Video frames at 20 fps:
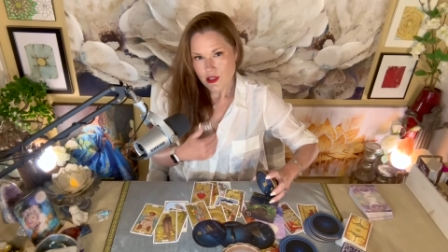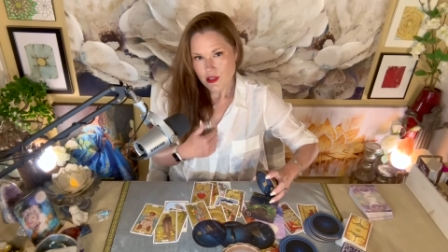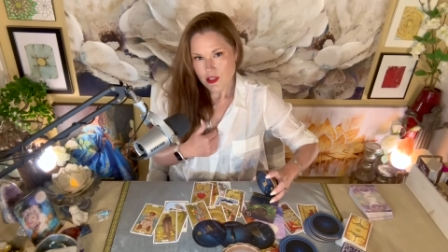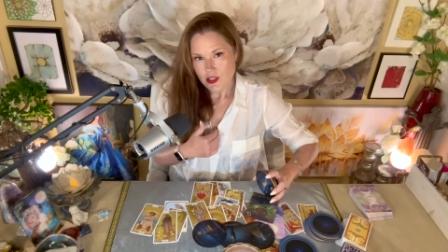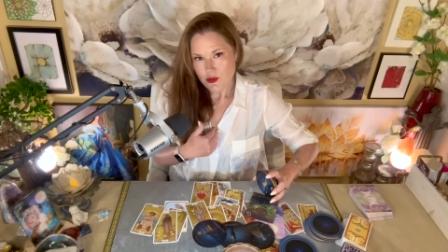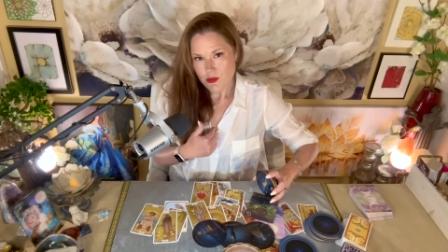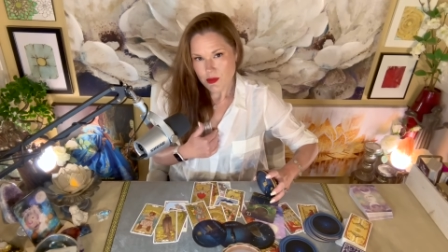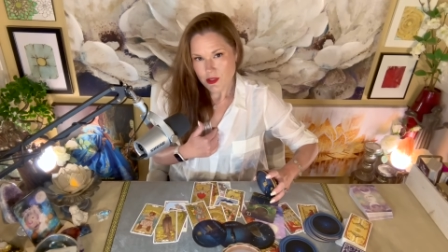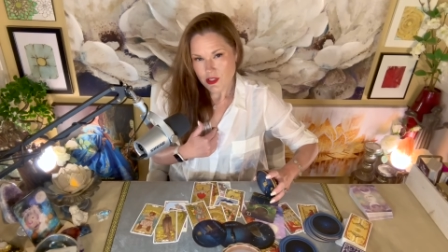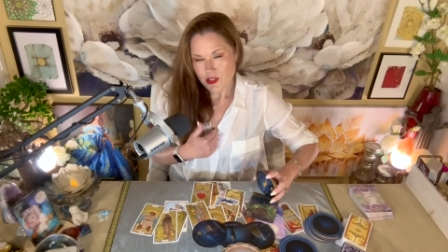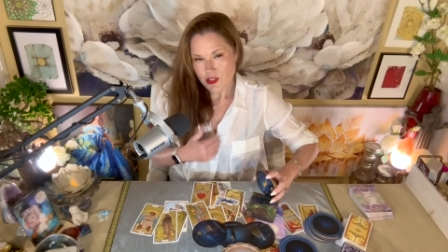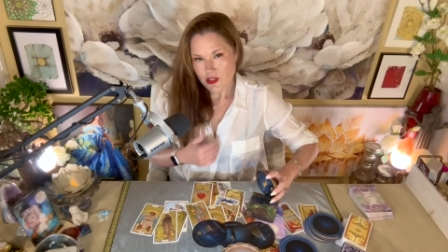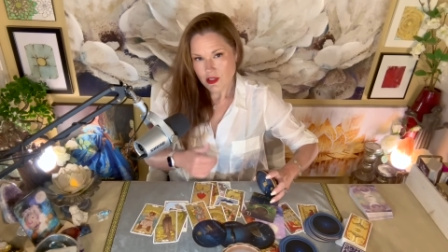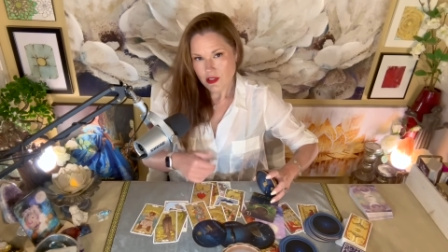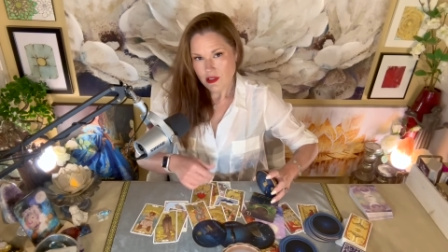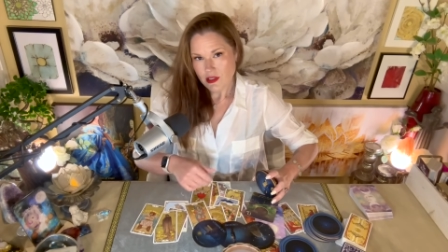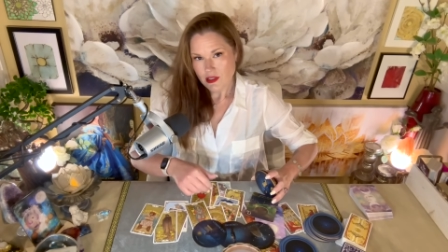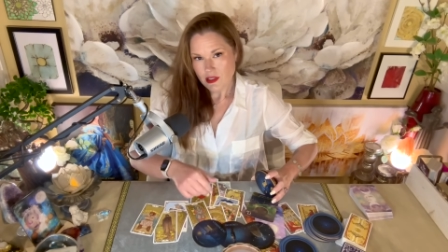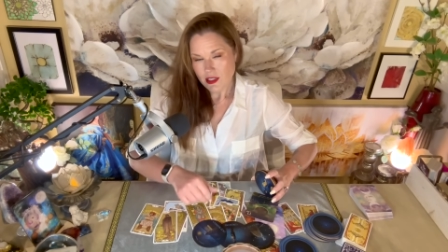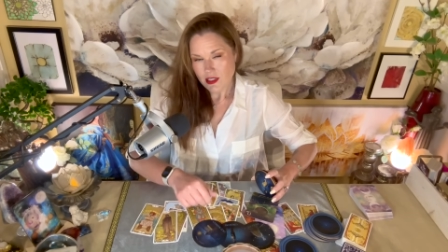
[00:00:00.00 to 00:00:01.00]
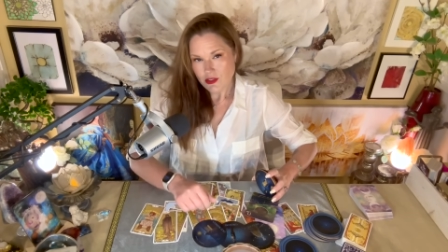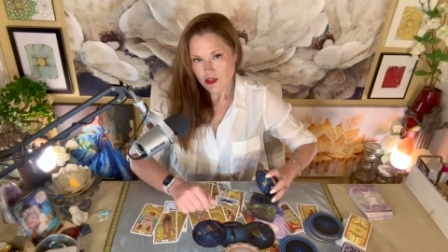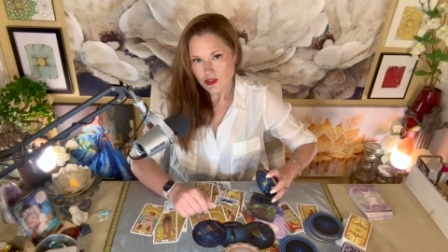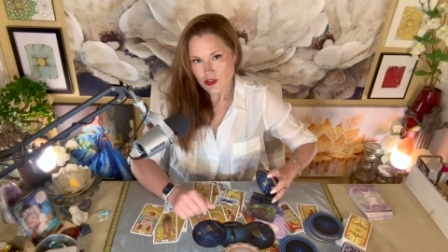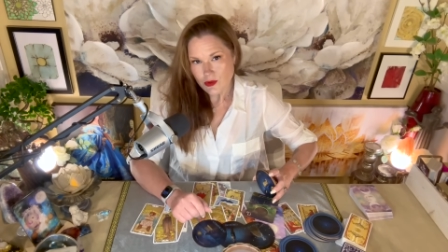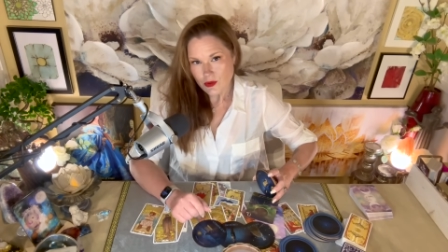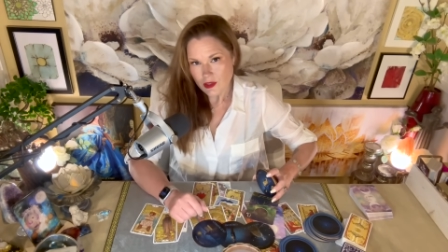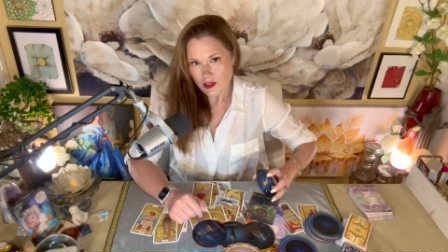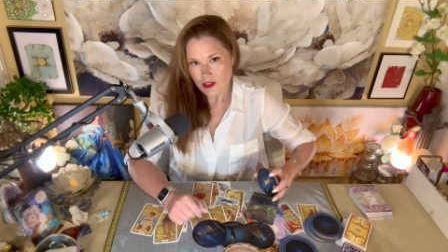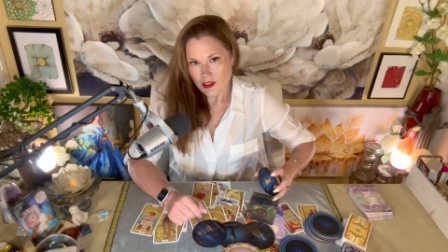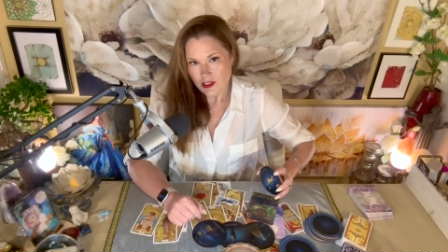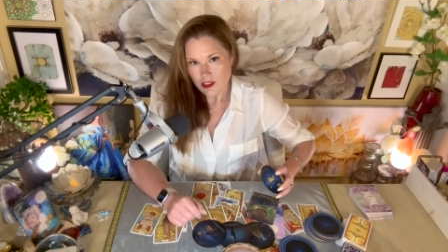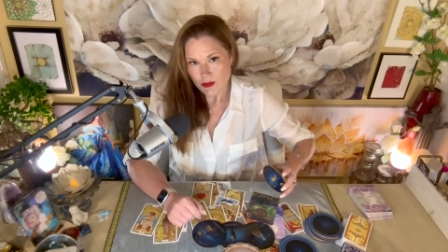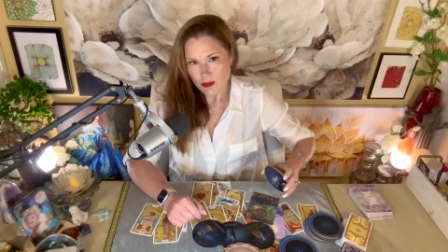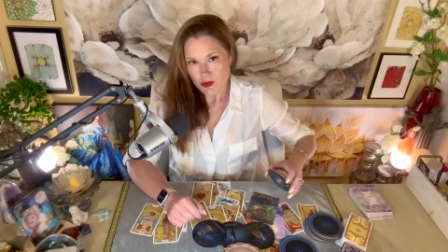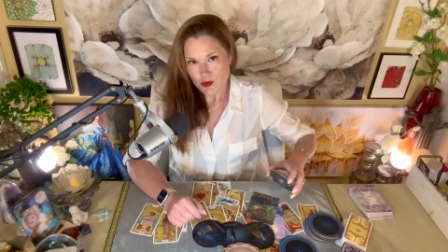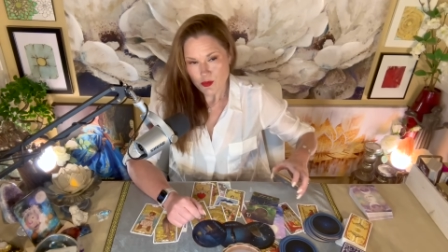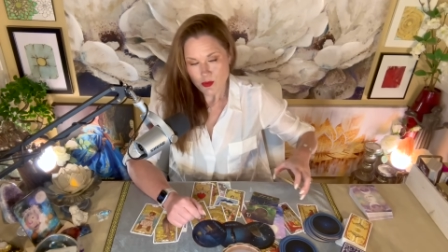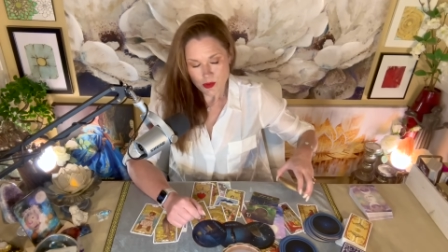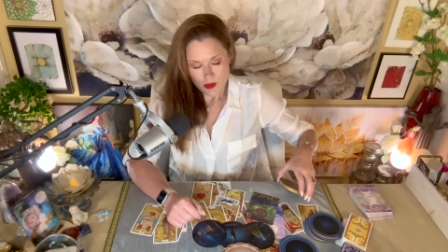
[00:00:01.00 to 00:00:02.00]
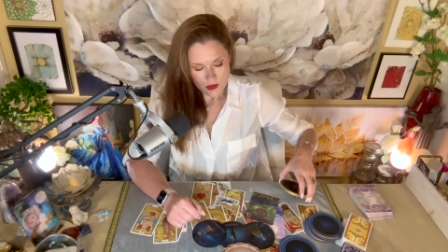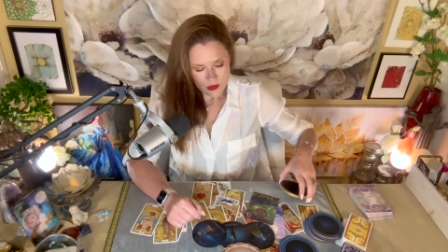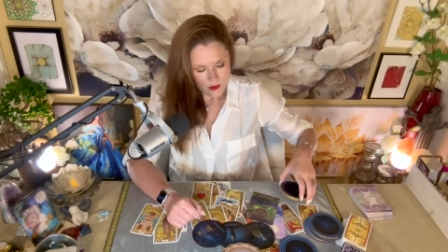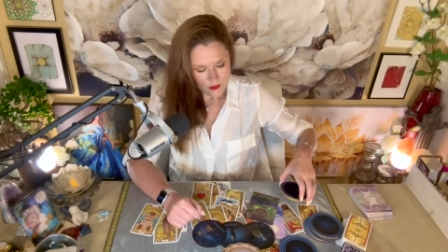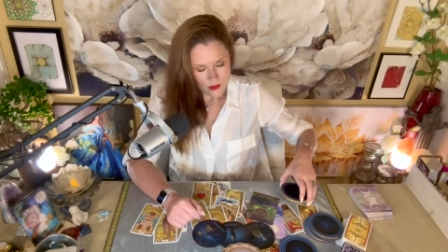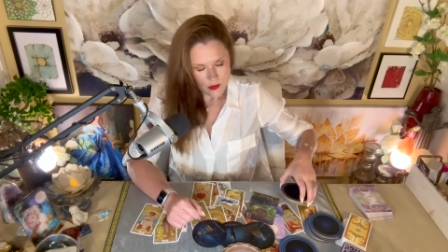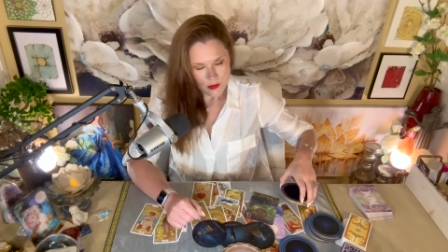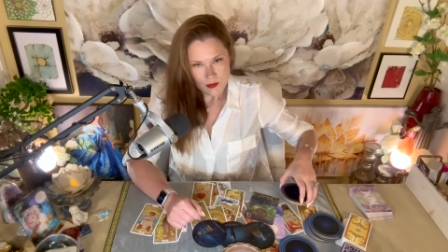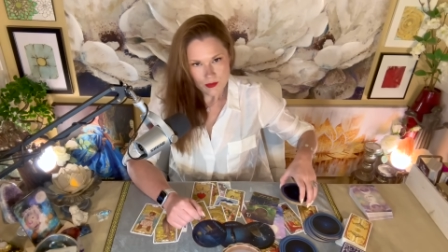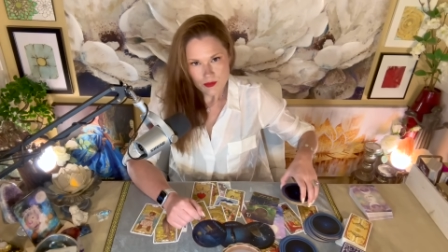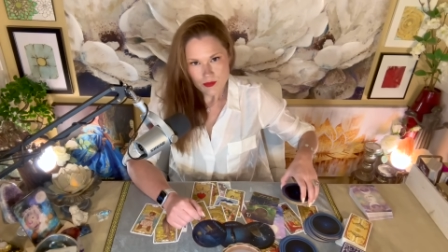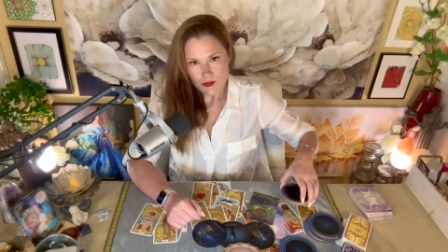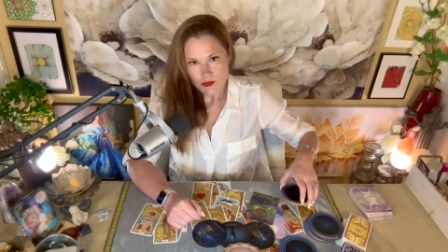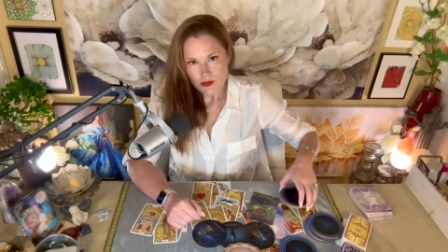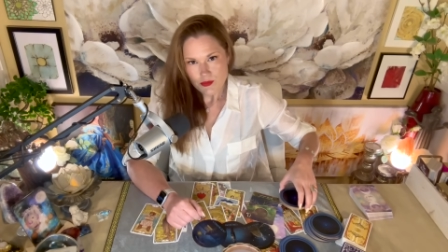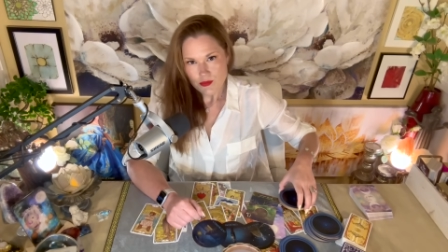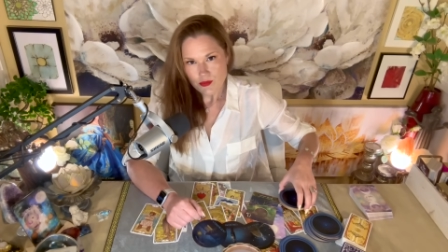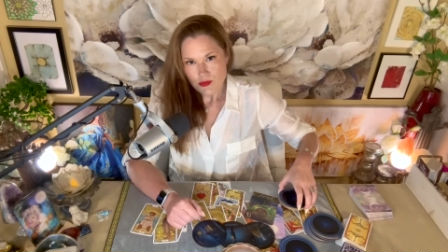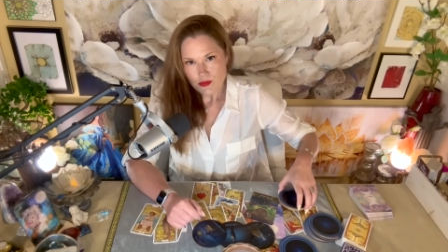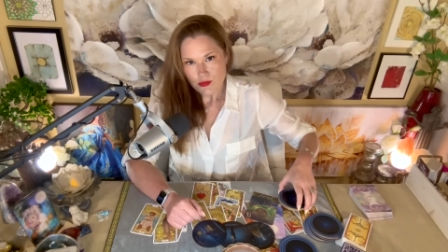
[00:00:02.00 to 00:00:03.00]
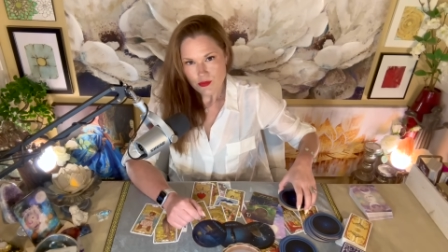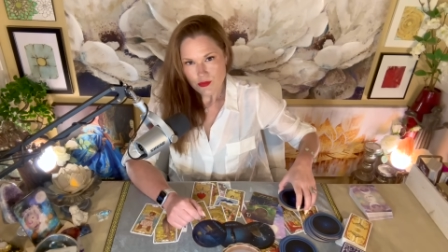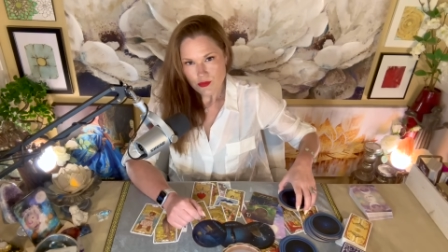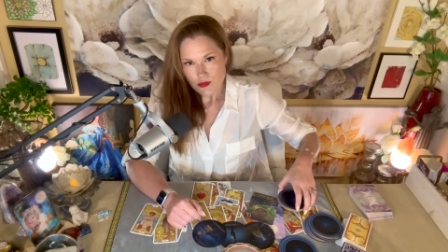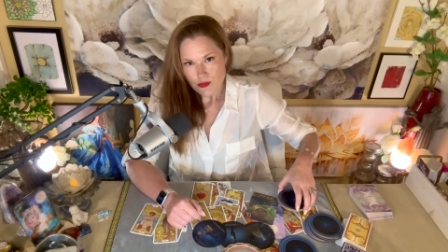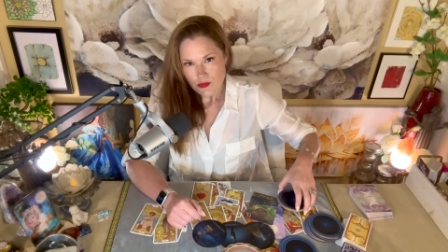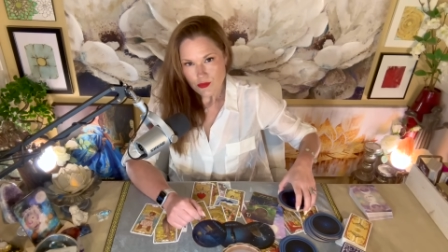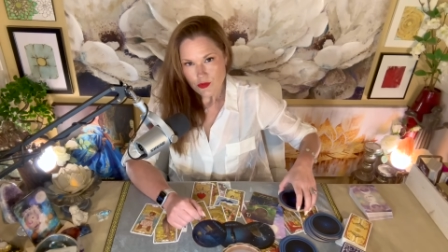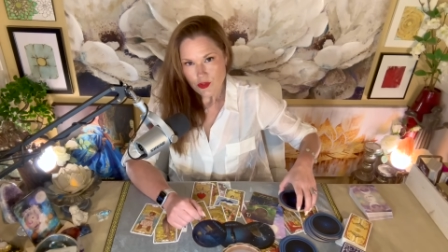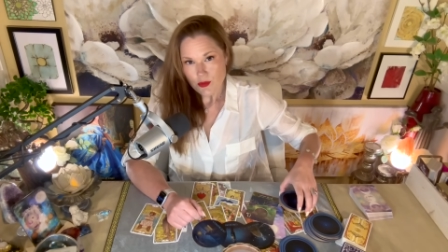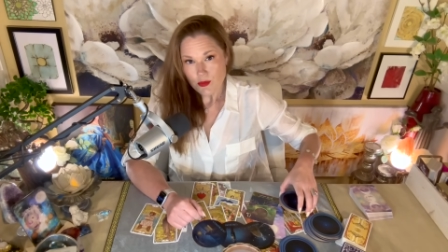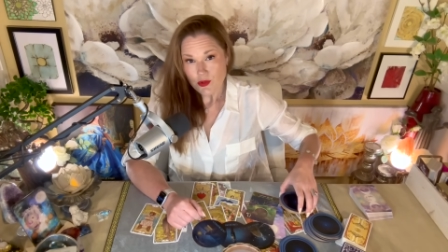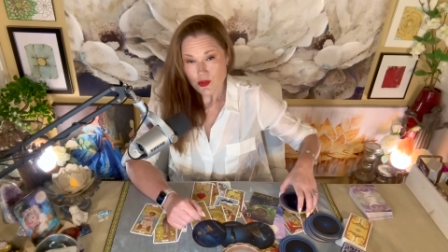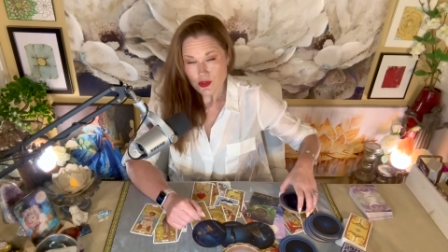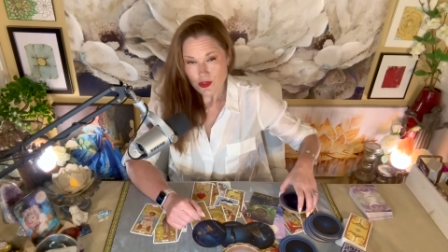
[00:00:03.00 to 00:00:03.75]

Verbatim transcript: That's because you didn't attach to it in the deepest parts of you the most